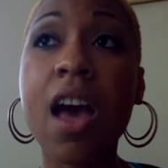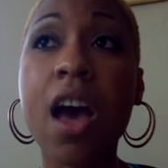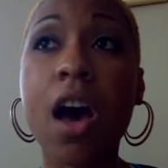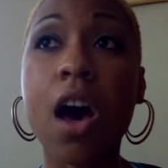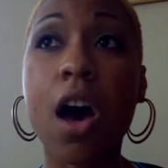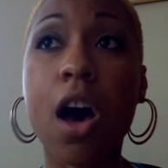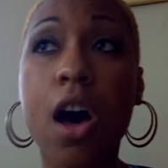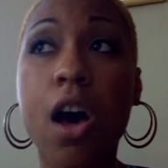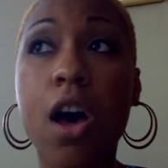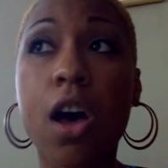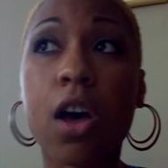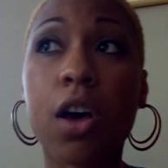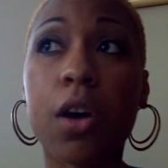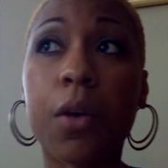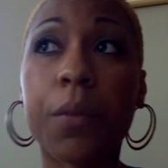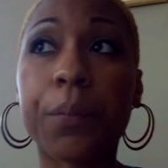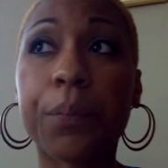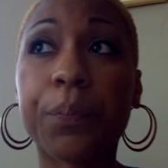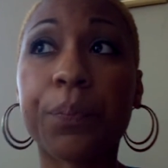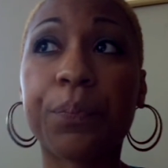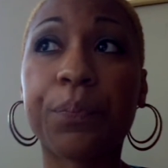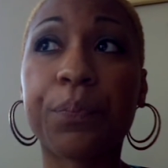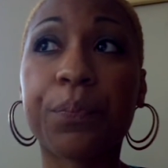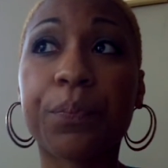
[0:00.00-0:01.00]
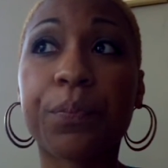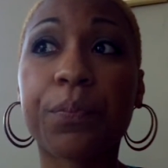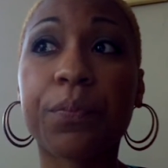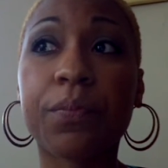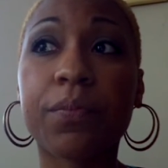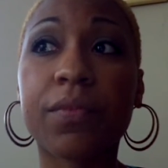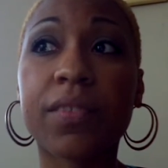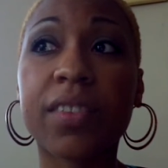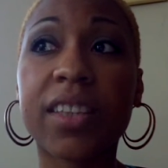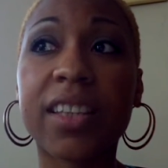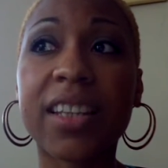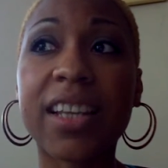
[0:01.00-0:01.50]
Um,
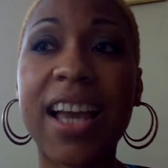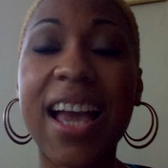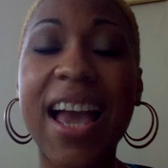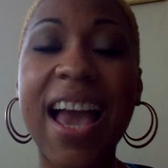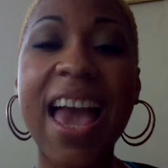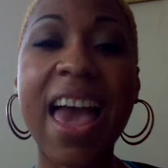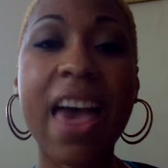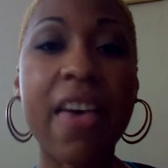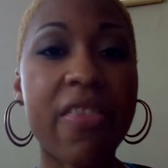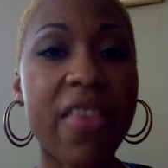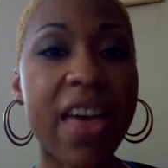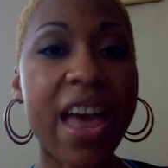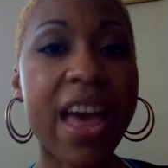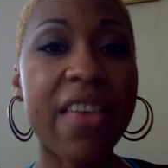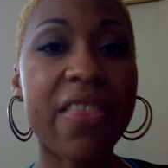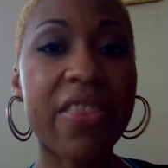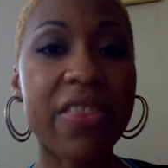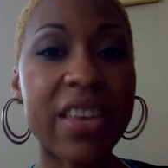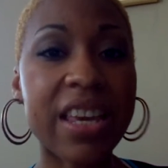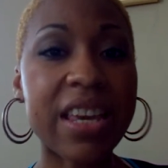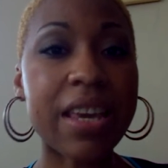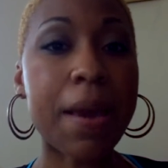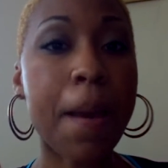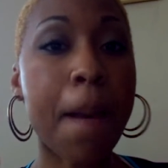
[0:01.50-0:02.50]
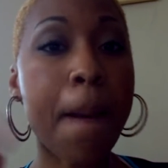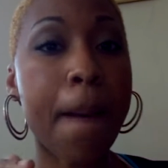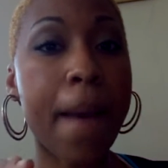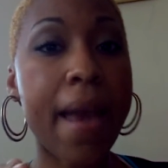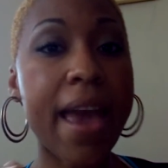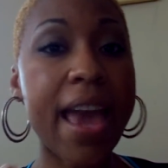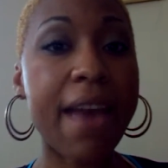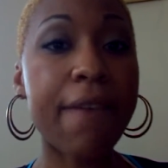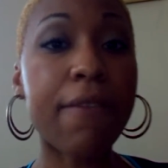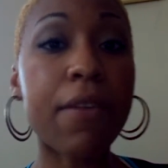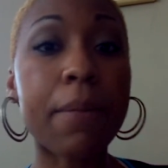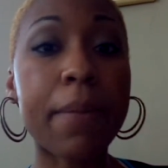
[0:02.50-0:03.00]
and that the
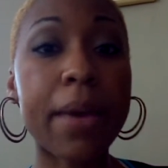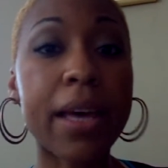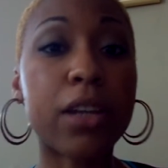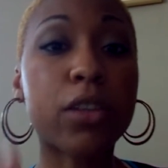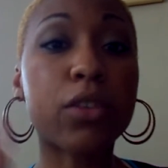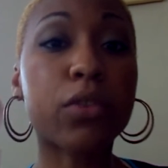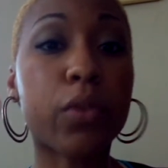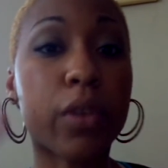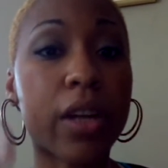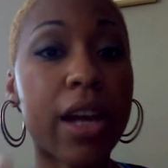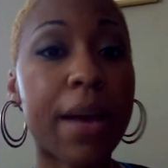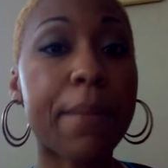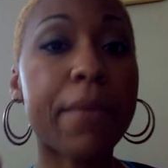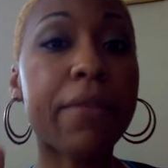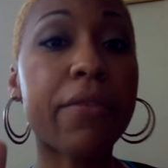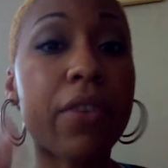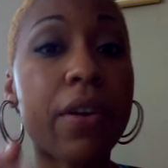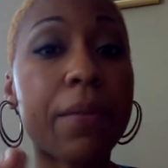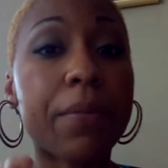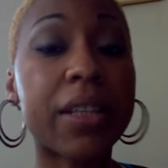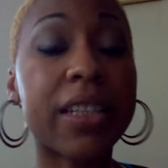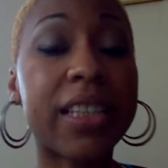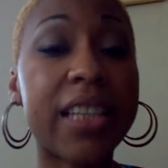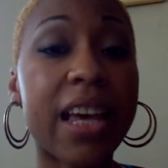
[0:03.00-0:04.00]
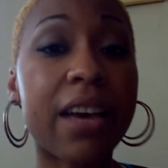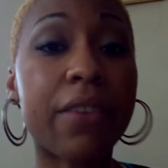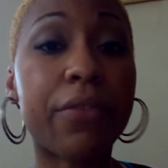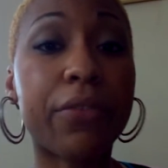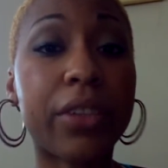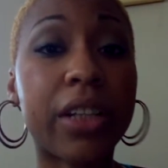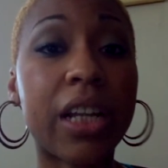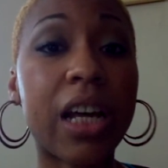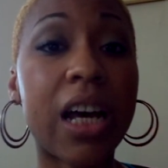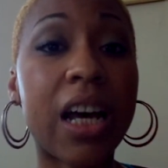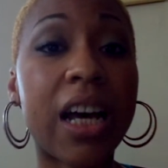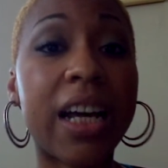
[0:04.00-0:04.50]
heavy metals were coming from the
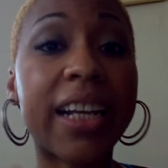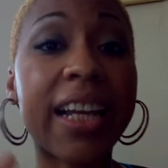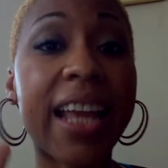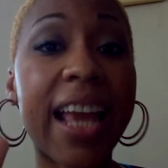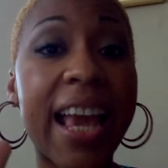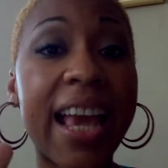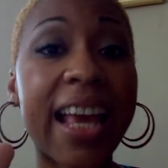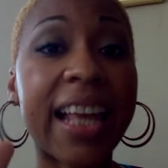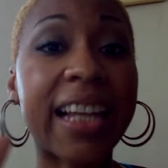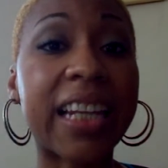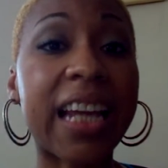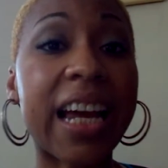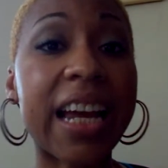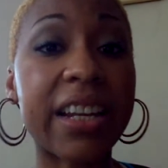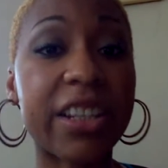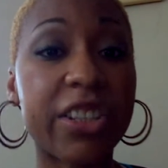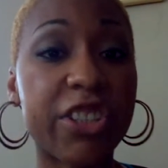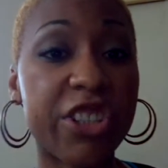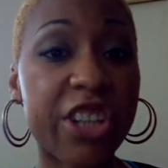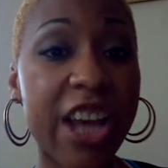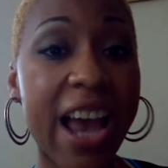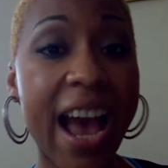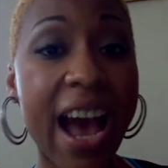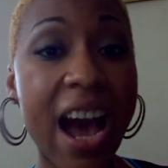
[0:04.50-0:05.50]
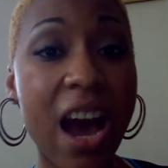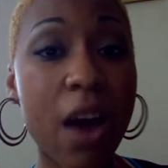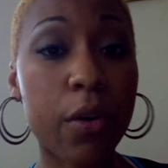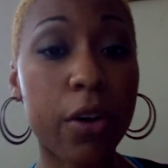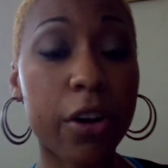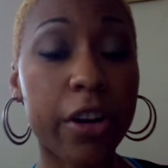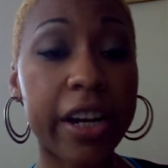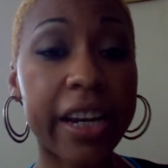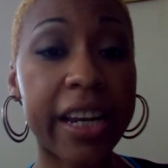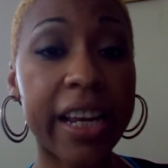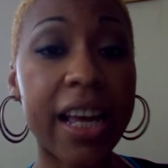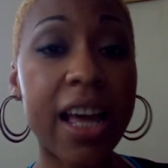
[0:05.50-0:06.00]
Teflon and like
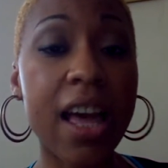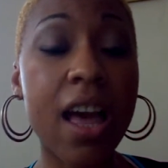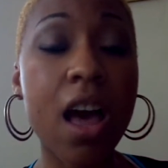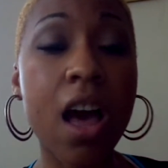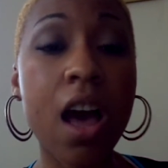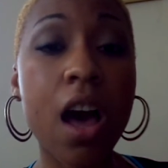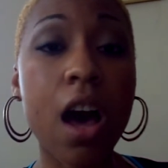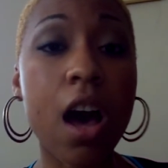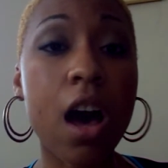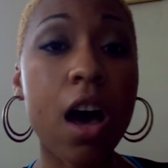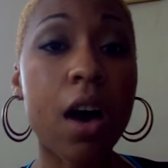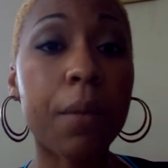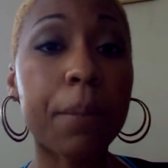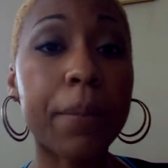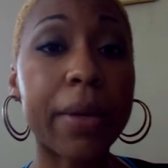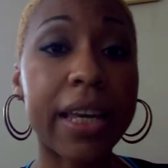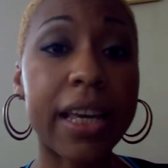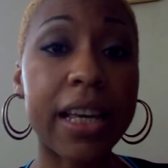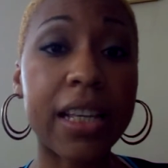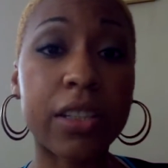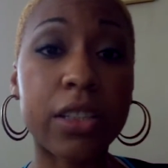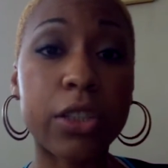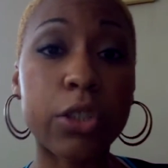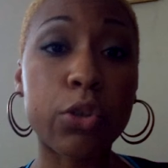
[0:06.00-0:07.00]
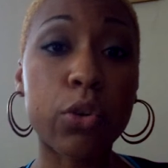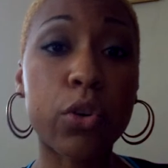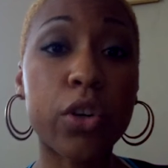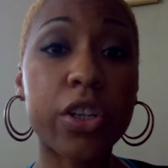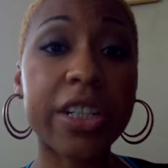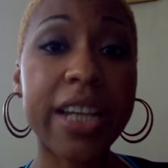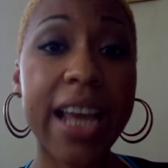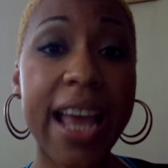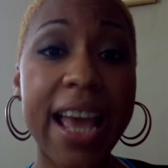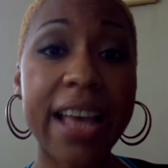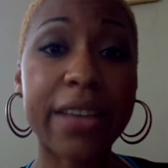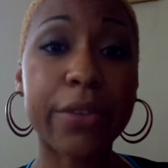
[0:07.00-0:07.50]
showering um, because
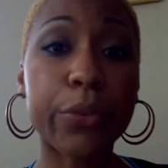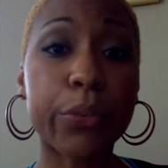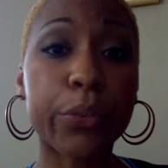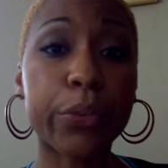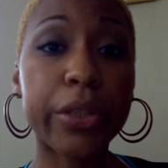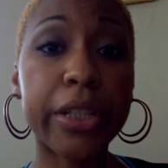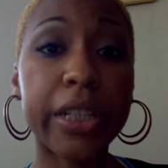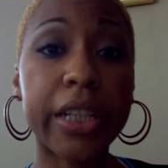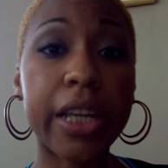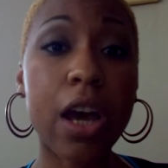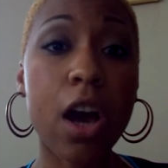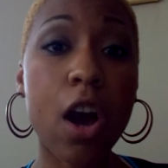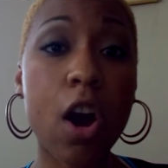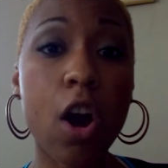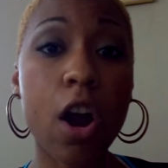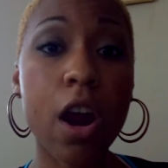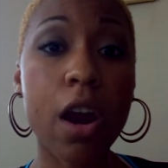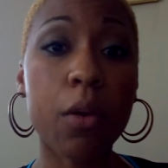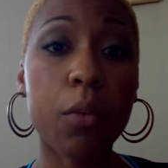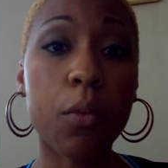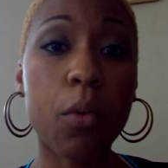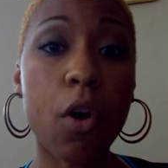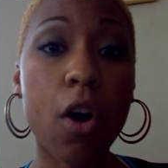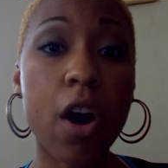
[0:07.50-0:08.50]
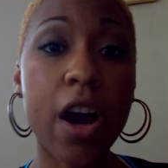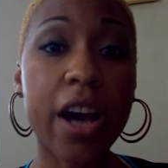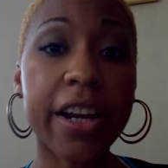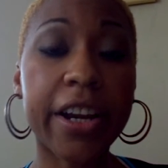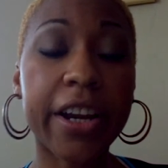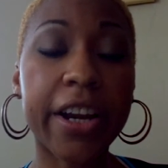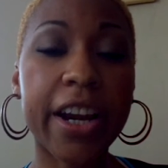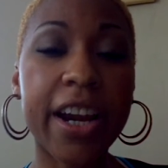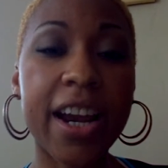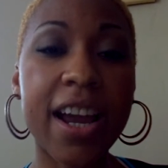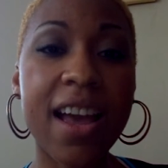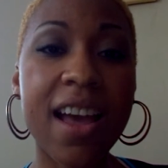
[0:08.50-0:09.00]
Georgia has really hard
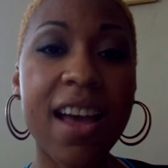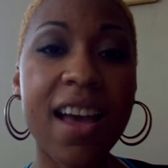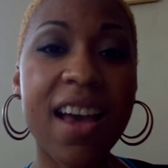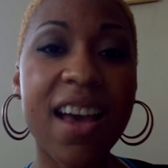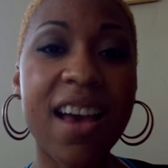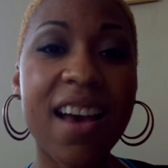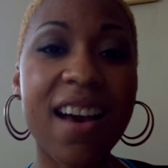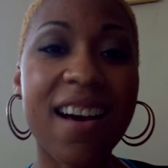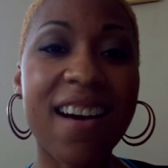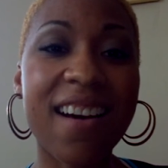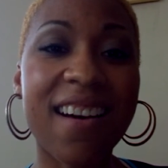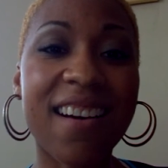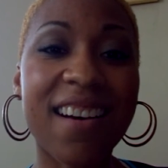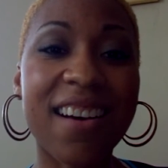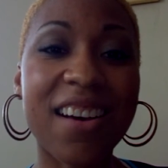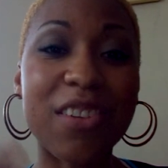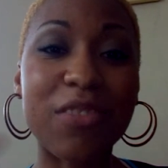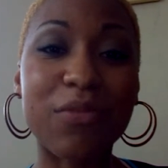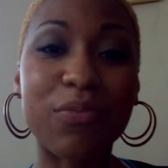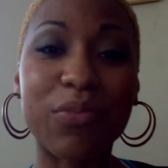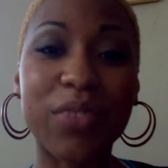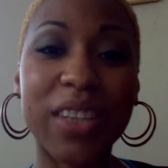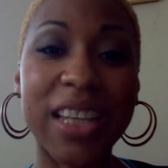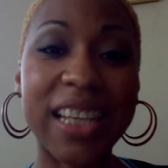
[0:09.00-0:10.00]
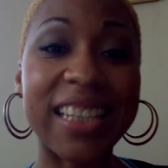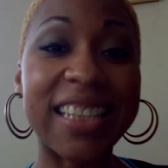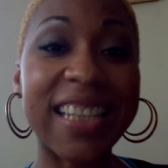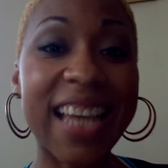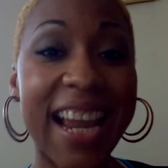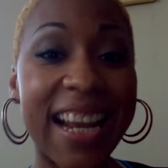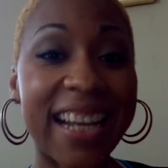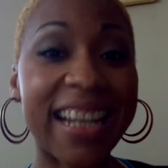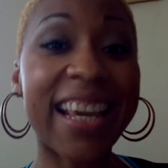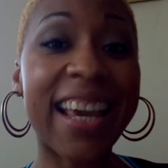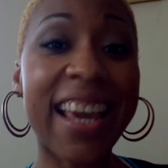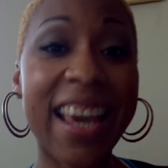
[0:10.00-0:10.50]
water uh,
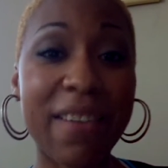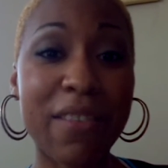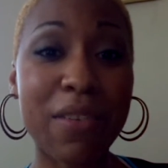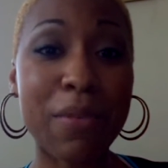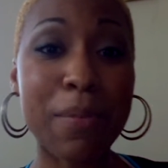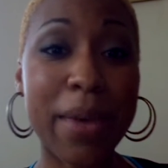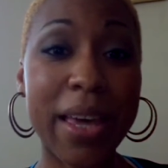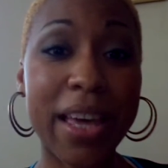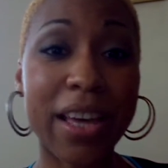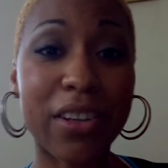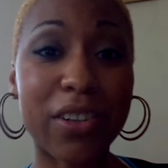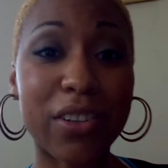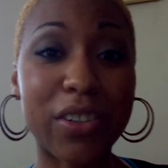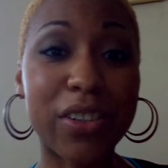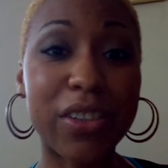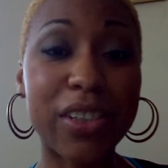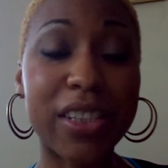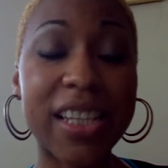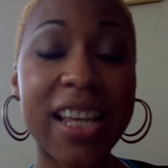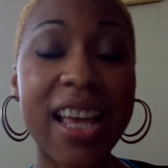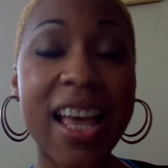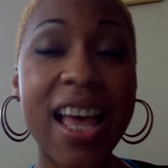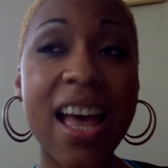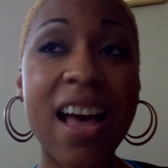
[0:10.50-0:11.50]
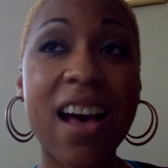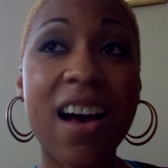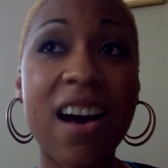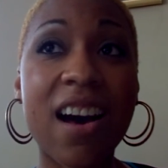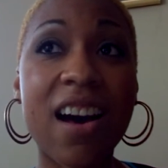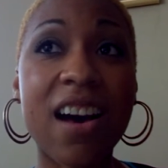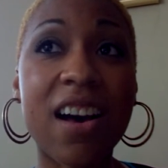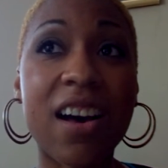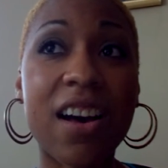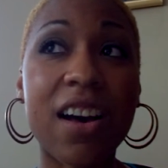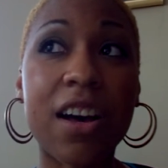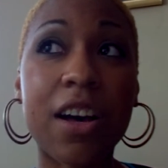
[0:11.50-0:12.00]
containing heavy metals.
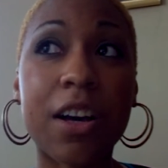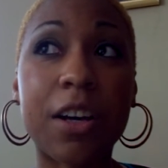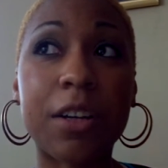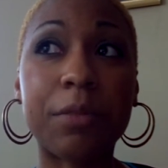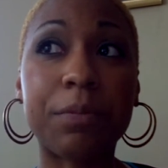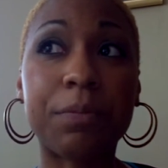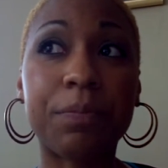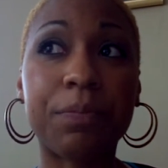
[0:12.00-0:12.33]
Um,